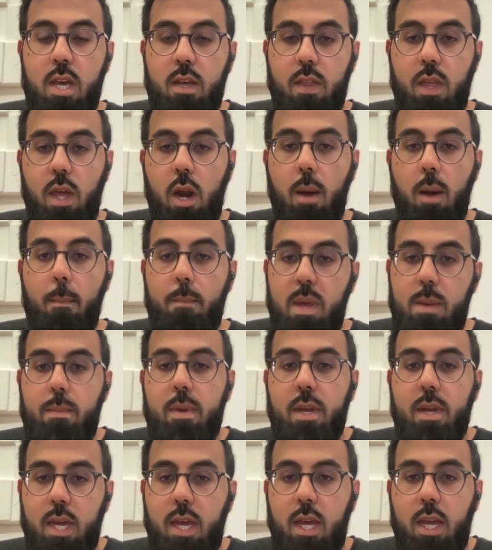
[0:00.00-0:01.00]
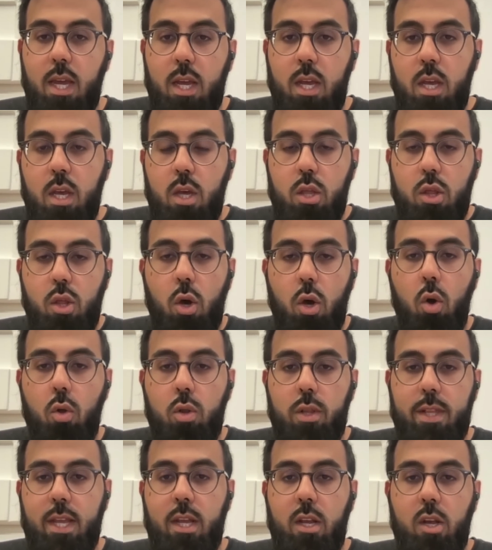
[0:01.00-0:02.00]
that are mimicking the
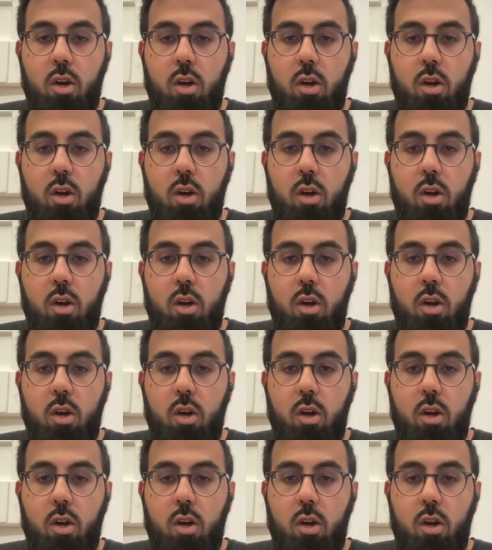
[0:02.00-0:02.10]
holding